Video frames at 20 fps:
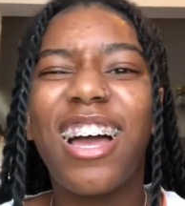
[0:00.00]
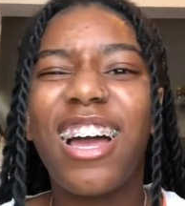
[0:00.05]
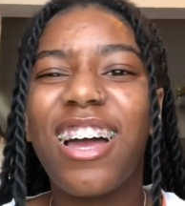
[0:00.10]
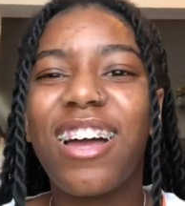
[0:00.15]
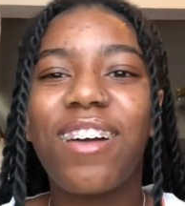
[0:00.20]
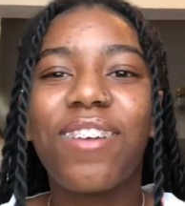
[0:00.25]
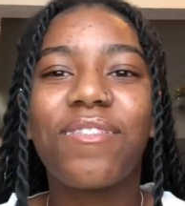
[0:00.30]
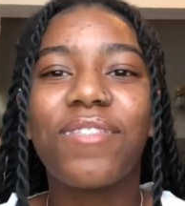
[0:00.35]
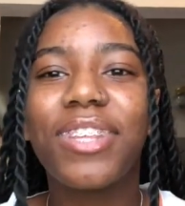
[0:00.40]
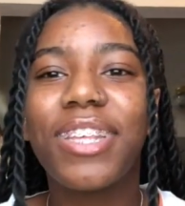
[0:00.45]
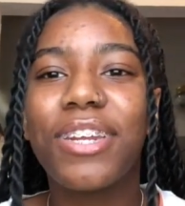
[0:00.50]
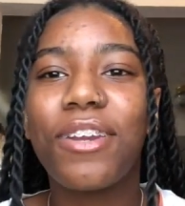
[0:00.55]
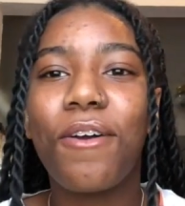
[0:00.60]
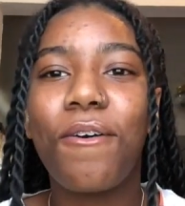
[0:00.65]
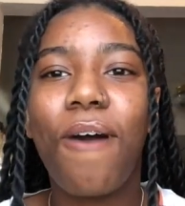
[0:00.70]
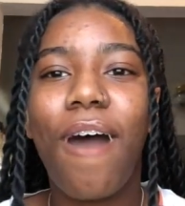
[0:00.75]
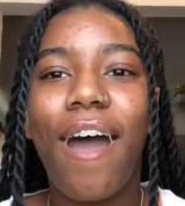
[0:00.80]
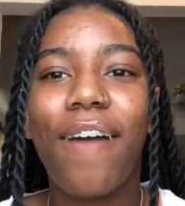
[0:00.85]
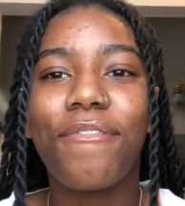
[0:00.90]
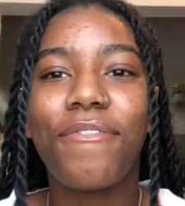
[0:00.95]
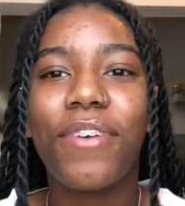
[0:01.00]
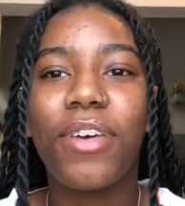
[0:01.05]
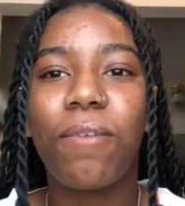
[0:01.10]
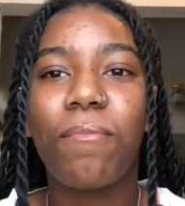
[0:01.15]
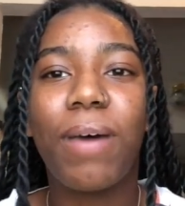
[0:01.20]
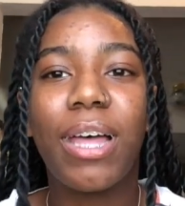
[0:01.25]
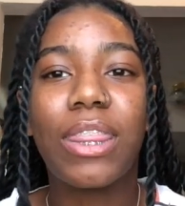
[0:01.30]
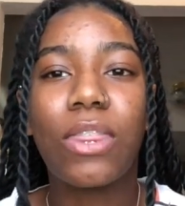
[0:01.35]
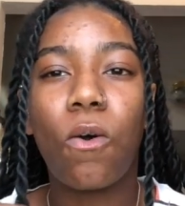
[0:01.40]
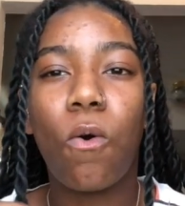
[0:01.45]
I don't really know how I feel
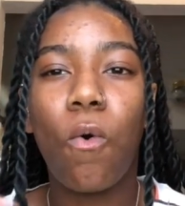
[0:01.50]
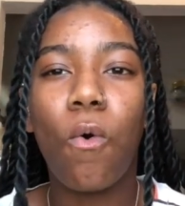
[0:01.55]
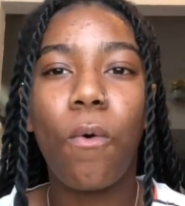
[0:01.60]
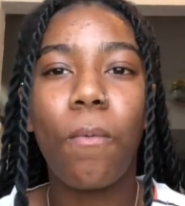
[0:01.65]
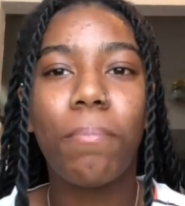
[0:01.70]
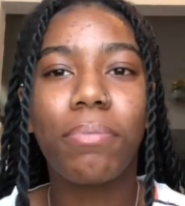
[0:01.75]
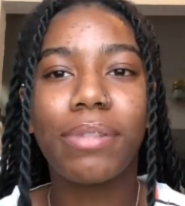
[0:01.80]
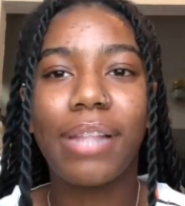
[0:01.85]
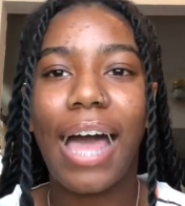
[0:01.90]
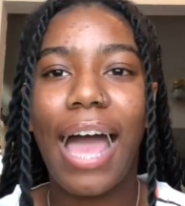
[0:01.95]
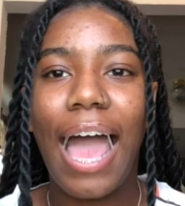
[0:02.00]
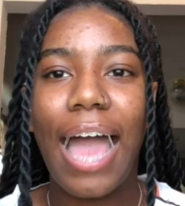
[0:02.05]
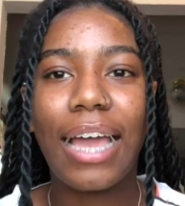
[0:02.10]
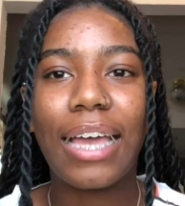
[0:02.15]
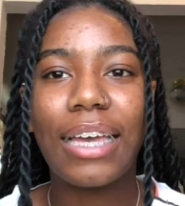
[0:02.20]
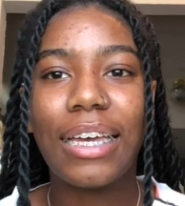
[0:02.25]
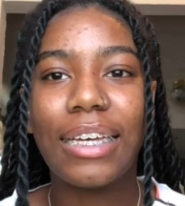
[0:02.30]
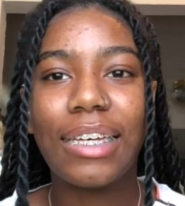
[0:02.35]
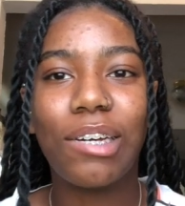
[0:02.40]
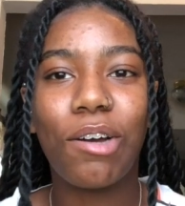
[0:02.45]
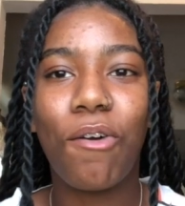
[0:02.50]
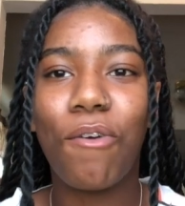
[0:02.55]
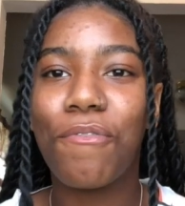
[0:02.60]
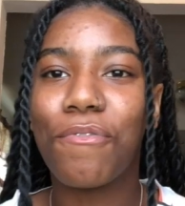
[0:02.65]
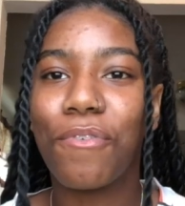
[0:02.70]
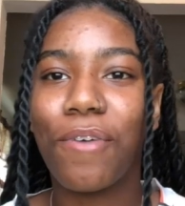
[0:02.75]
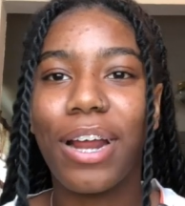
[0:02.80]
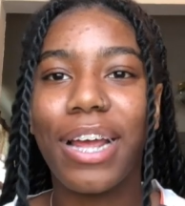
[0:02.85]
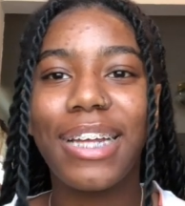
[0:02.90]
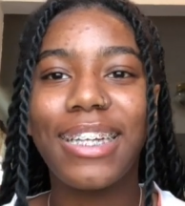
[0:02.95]
about the whole black
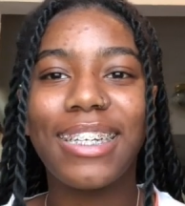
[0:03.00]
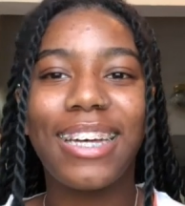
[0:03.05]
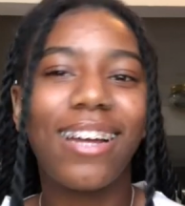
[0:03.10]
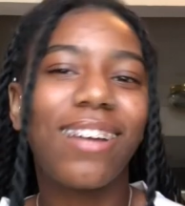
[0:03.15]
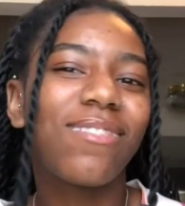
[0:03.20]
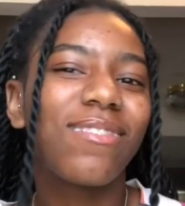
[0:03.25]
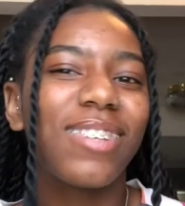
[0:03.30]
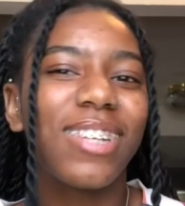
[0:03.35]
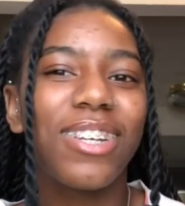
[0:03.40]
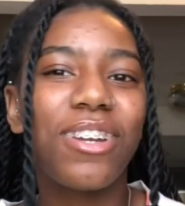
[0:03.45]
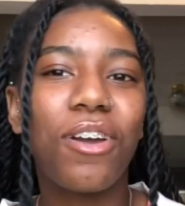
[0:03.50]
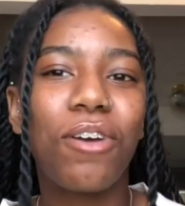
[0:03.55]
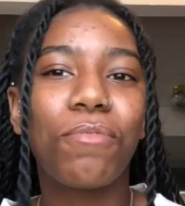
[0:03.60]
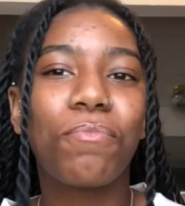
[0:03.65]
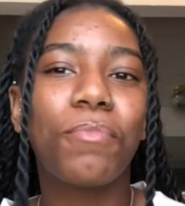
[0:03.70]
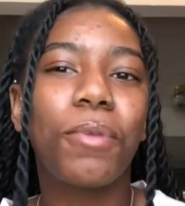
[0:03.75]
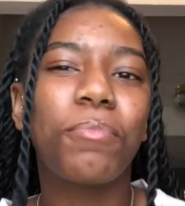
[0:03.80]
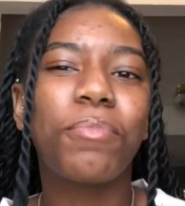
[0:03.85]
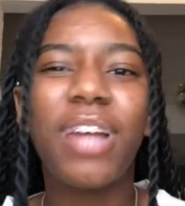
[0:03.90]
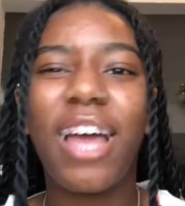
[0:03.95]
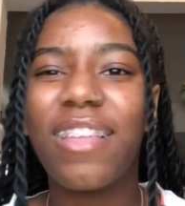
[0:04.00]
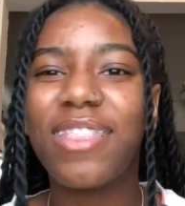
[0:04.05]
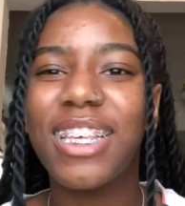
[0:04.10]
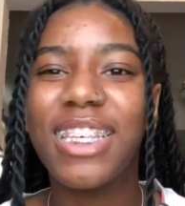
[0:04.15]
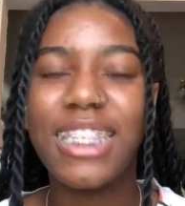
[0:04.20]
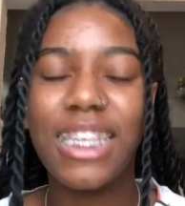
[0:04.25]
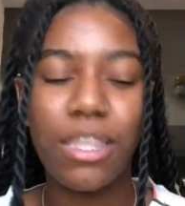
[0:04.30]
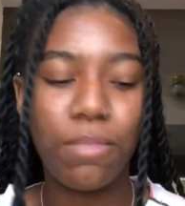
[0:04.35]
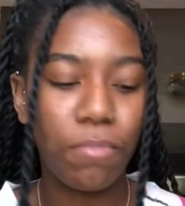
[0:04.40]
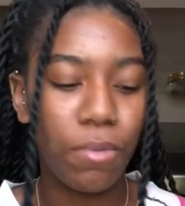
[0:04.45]
over it. I don't really know. I'm gonna have
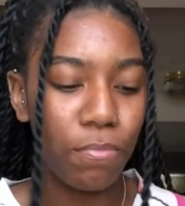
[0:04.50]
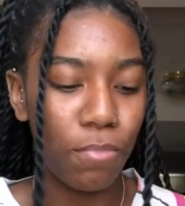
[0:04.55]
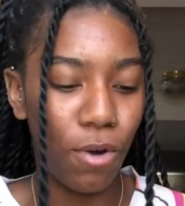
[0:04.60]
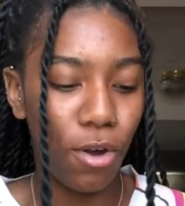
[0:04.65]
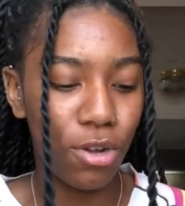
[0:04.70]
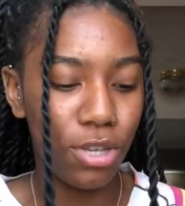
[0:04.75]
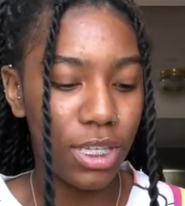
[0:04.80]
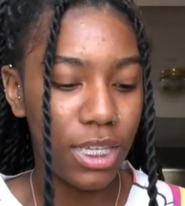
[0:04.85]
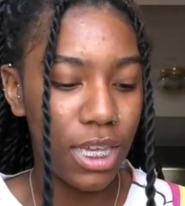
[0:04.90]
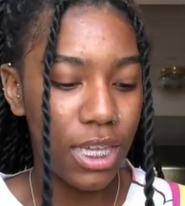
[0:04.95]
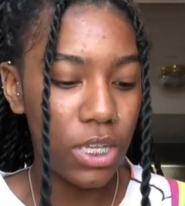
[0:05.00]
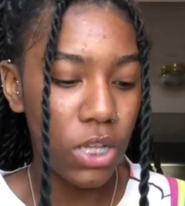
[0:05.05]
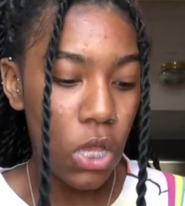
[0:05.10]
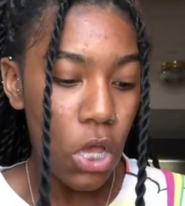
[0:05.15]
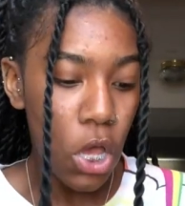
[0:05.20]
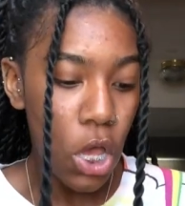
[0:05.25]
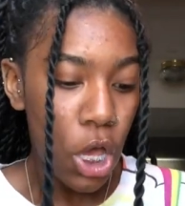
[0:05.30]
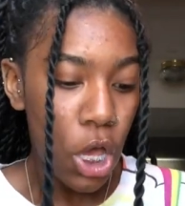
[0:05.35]
to see them in person.